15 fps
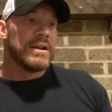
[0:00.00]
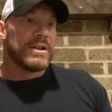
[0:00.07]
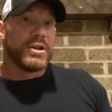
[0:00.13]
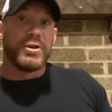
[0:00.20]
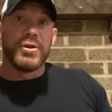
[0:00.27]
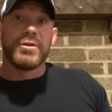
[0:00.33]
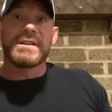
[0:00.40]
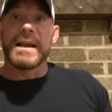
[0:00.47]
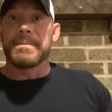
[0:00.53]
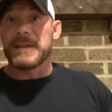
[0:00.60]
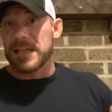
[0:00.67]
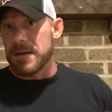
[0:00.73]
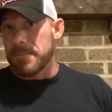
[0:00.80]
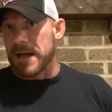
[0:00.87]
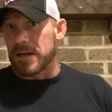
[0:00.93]
to do
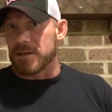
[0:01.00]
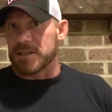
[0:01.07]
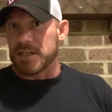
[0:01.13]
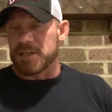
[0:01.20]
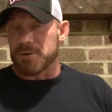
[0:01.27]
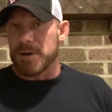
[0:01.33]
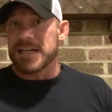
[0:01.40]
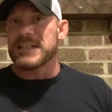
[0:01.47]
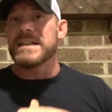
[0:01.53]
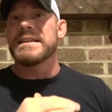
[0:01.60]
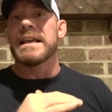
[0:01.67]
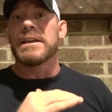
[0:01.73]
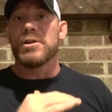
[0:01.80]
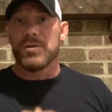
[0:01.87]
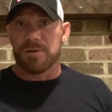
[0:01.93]
something to better your situation,
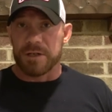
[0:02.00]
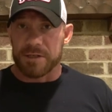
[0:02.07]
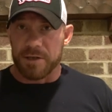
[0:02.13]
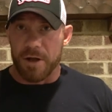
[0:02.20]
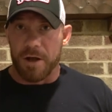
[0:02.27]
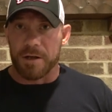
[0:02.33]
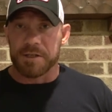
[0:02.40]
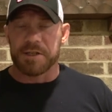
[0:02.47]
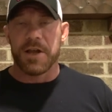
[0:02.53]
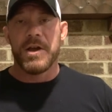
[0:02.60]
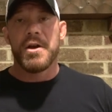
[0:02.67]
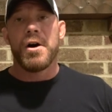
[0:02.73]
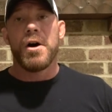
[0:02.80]
then you just lost